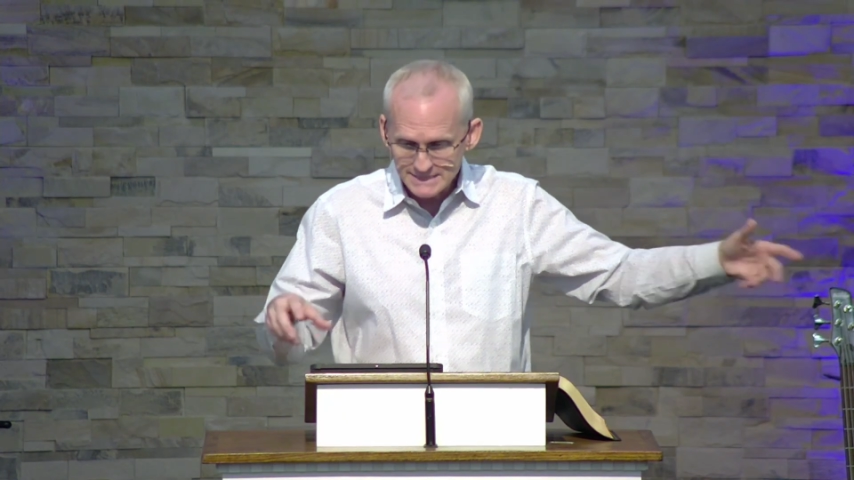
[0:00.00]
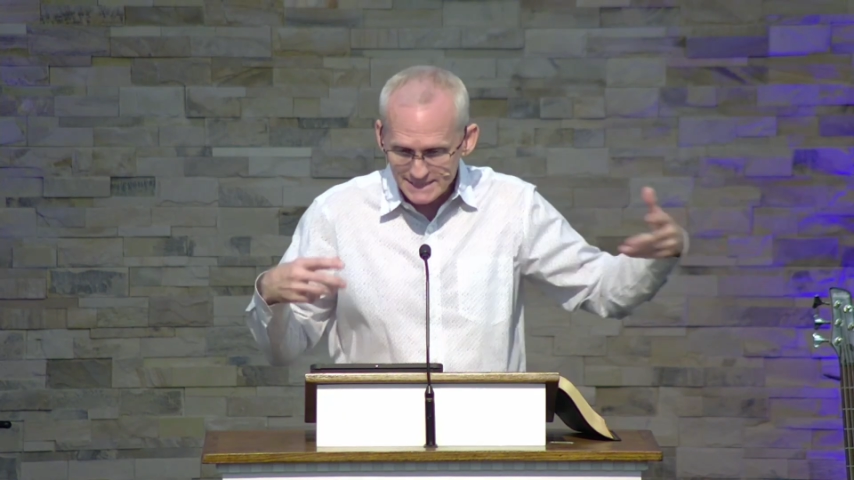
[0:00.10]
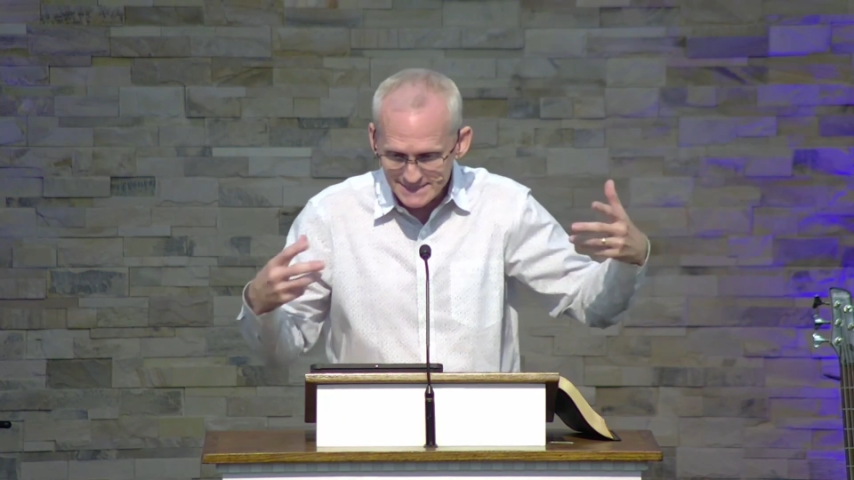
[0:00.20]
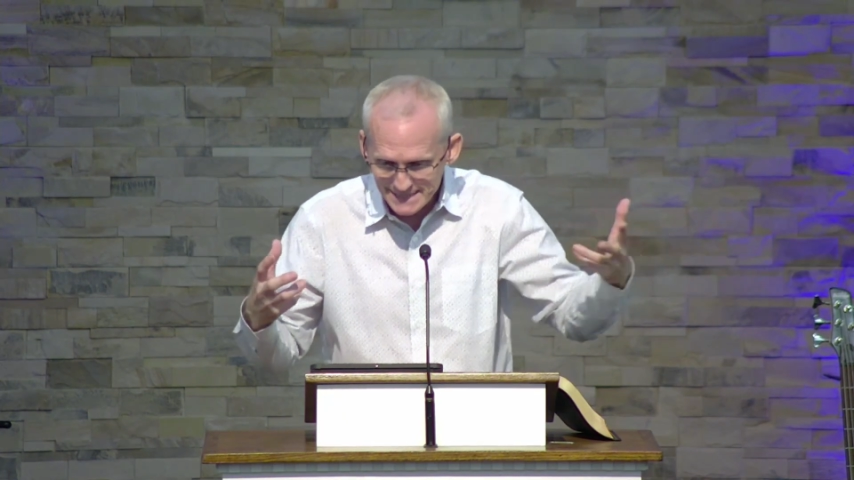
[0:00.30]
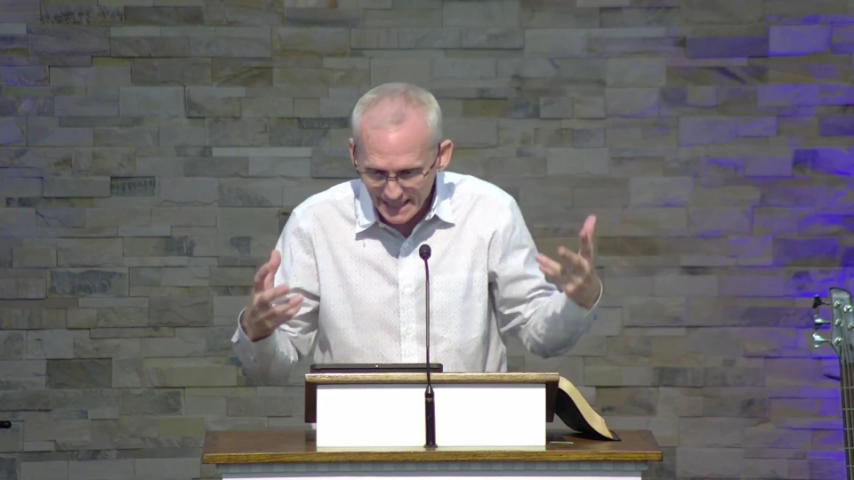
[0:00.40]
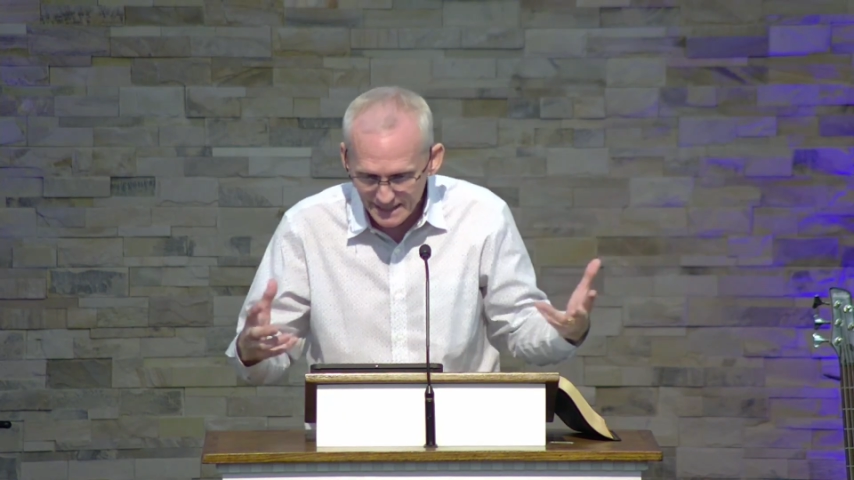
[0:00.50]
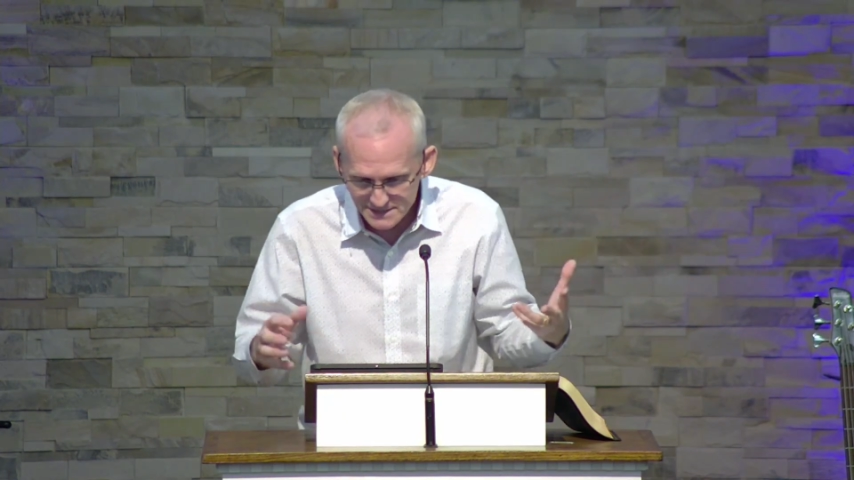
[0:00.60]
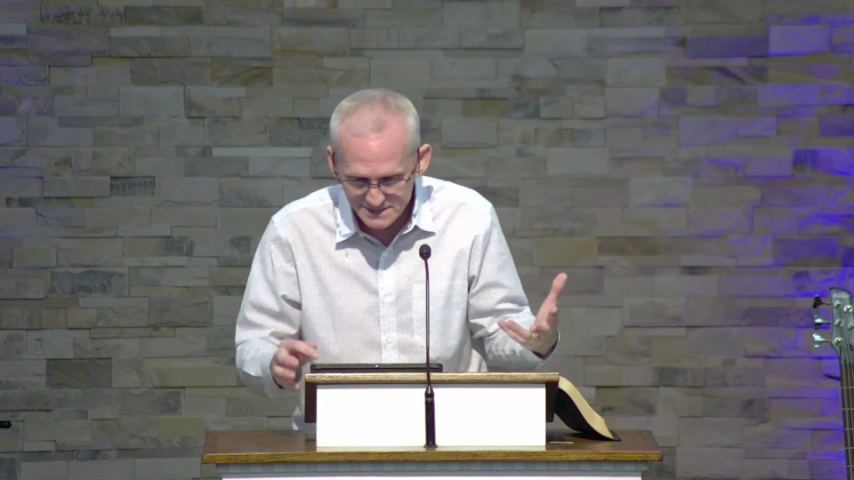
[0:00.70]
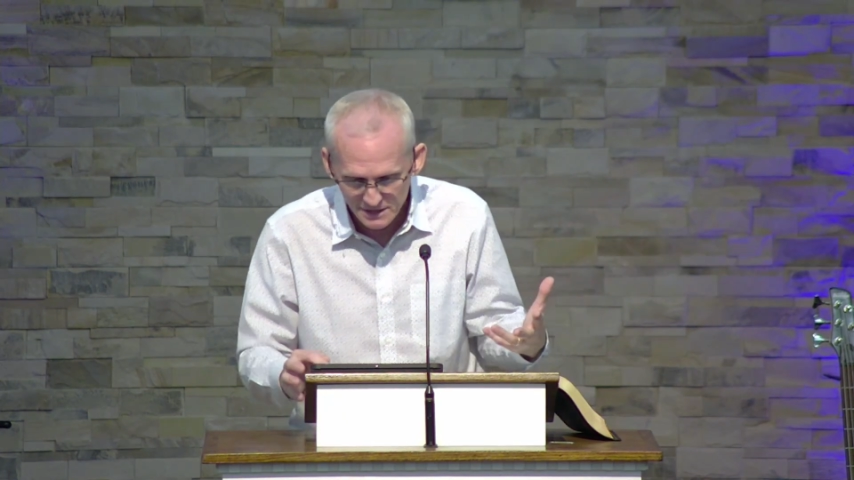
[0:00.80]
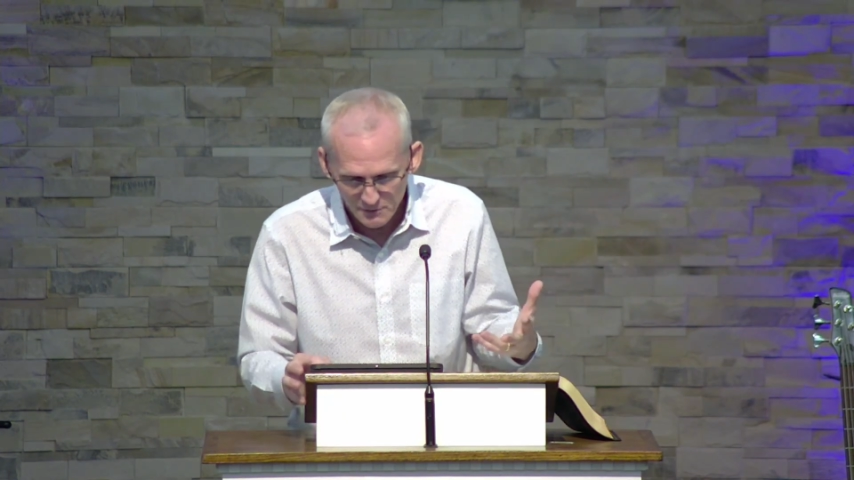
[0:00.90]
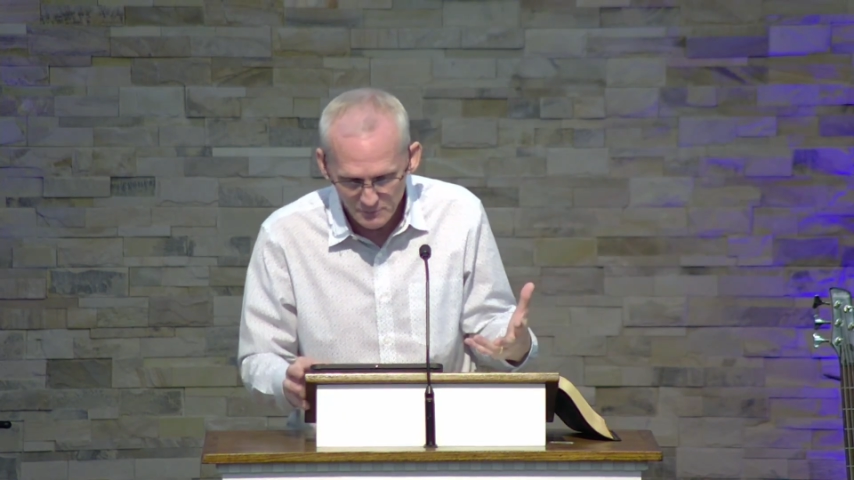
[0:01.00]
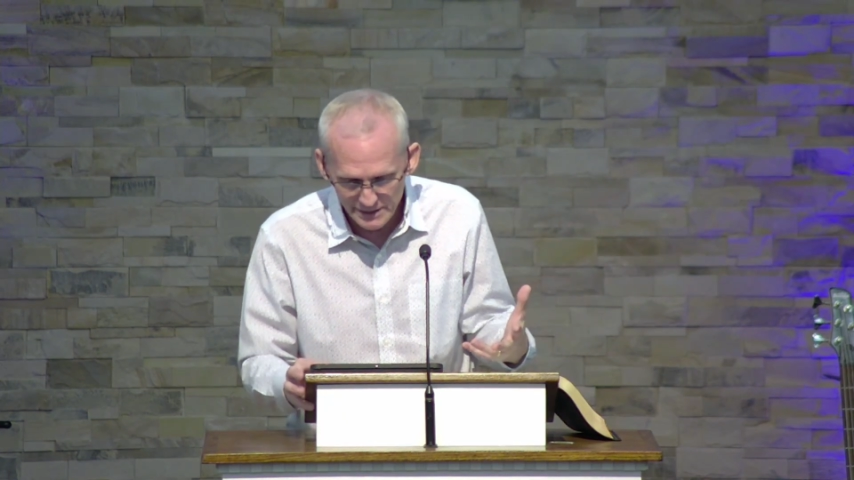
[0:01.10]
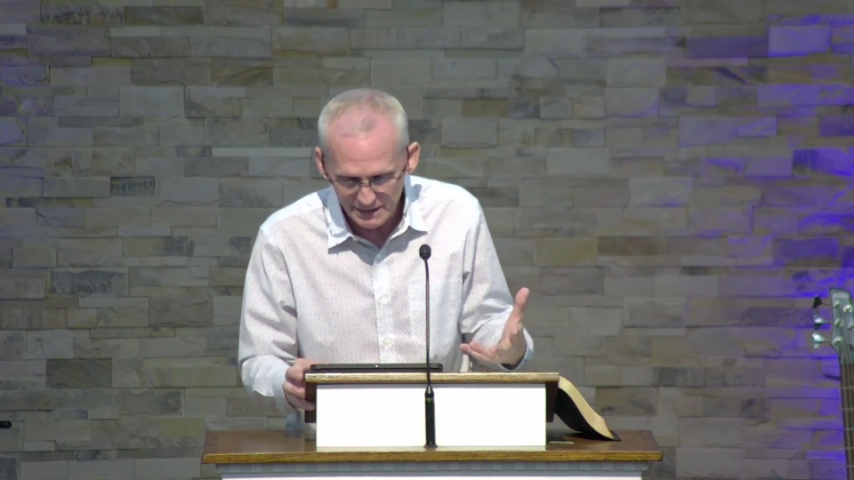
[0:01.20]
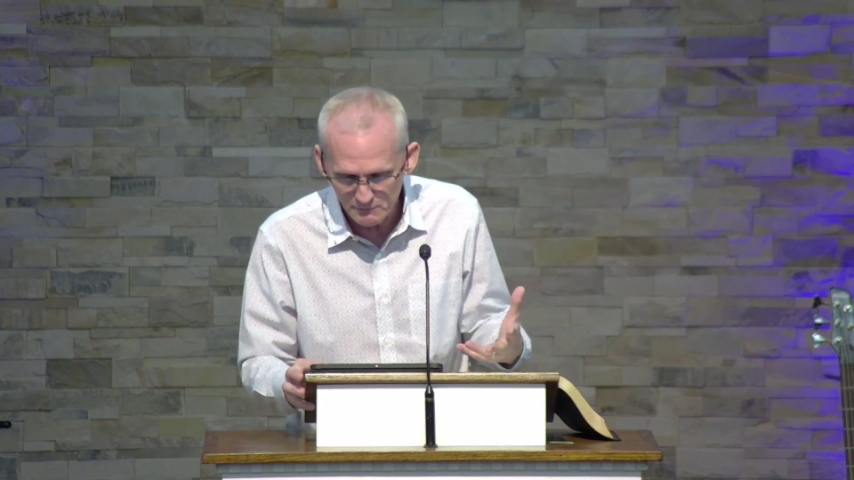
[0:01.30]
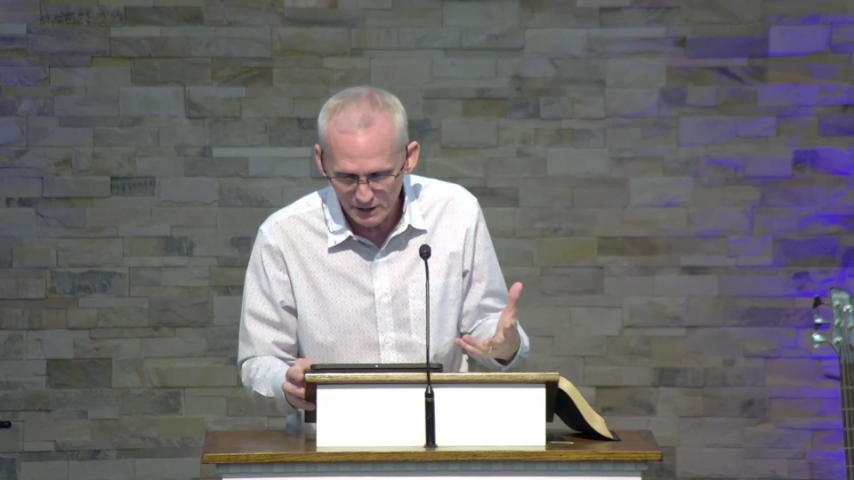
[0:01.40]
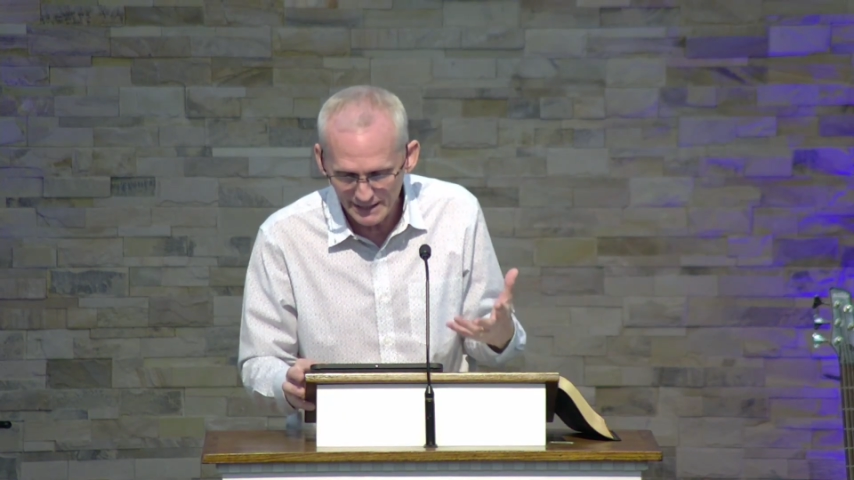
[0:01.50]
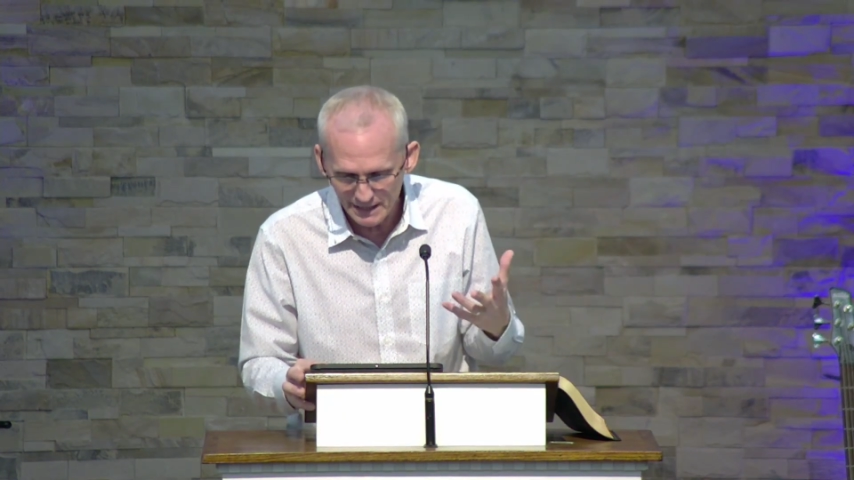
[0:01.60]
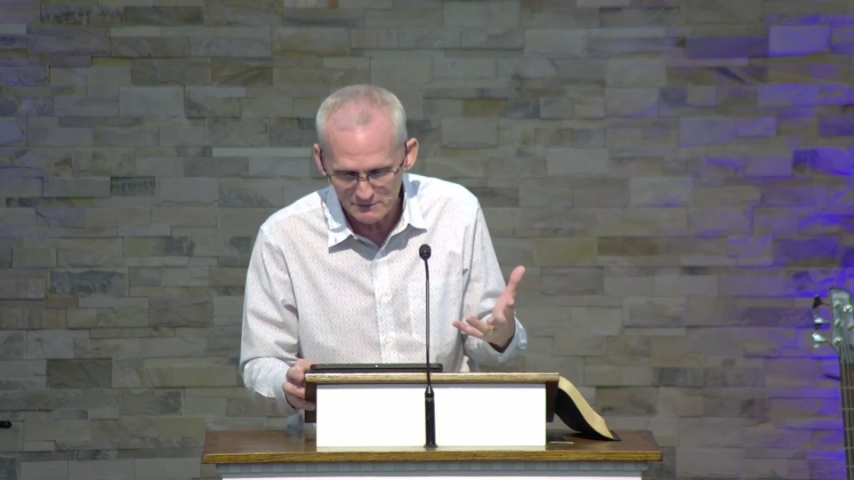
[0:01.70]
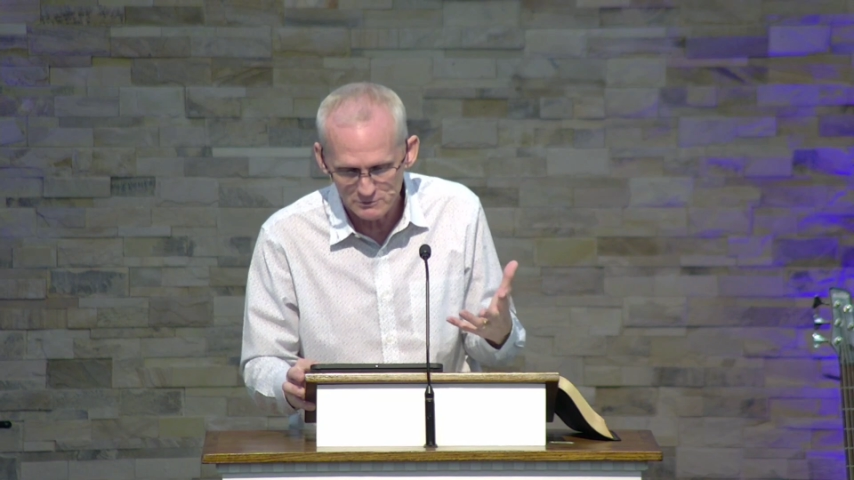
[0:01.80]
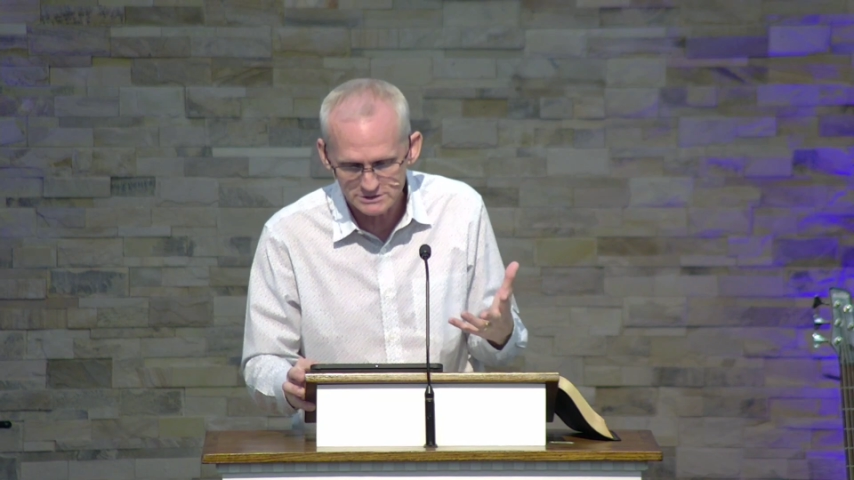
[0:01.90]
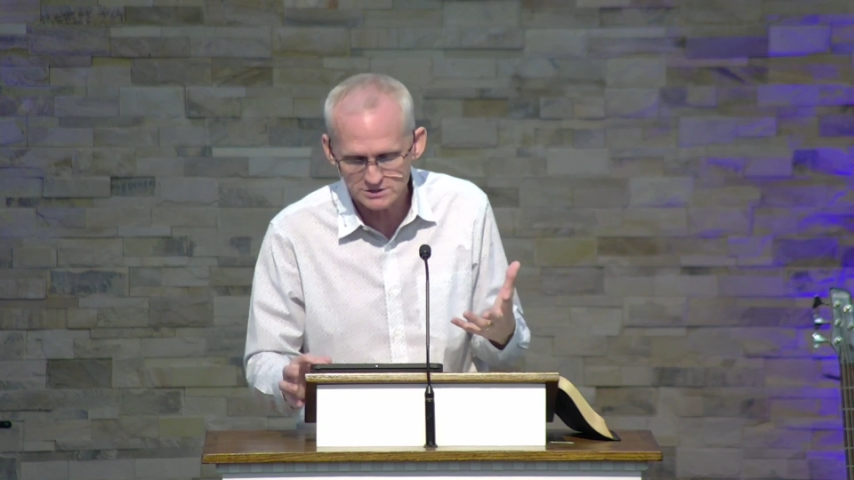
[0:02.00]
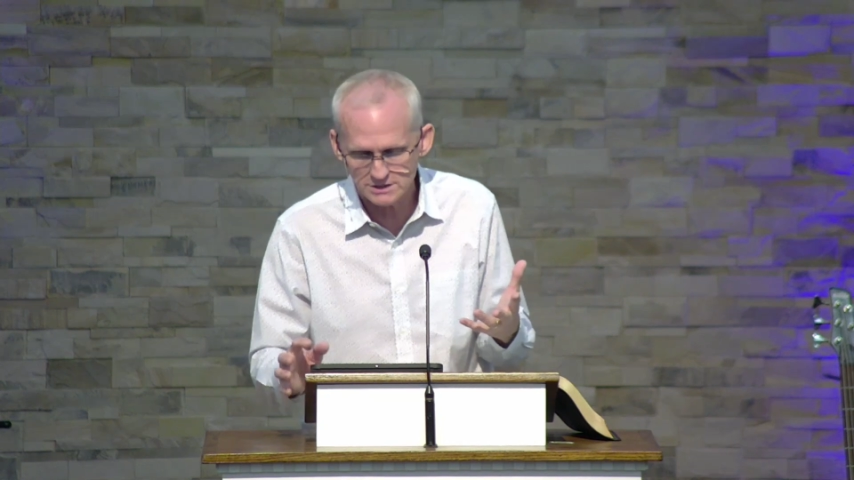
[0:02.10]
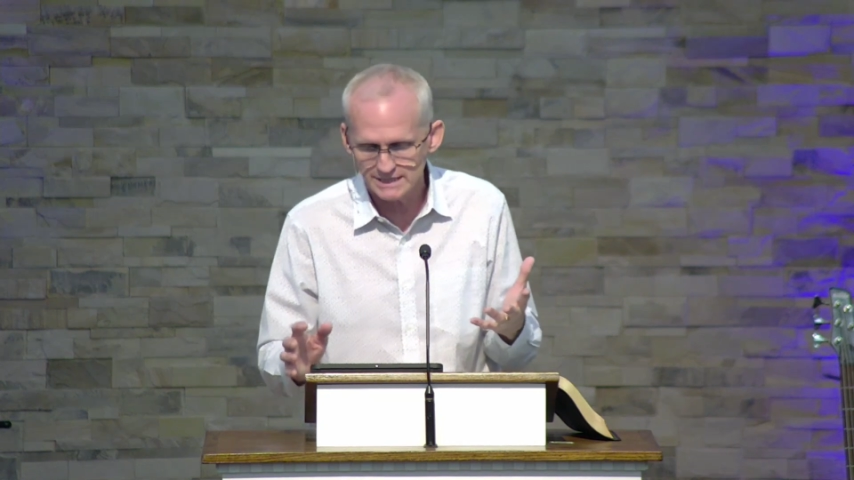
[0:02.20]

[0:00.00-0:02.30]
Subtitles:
He says, that's why I want